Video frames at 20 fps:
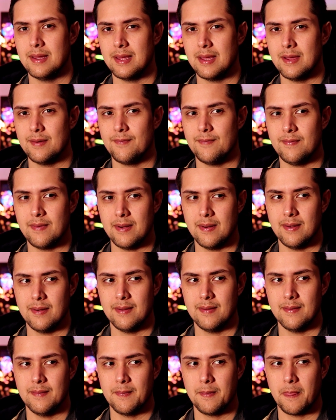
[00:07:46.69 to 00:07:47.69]
If
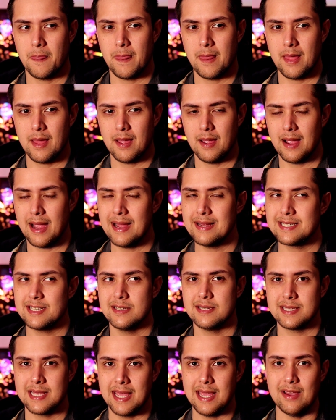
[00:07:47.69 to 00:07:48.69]
I
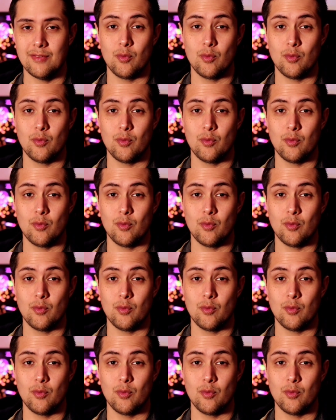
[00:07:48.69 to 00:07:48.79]
shouldn't say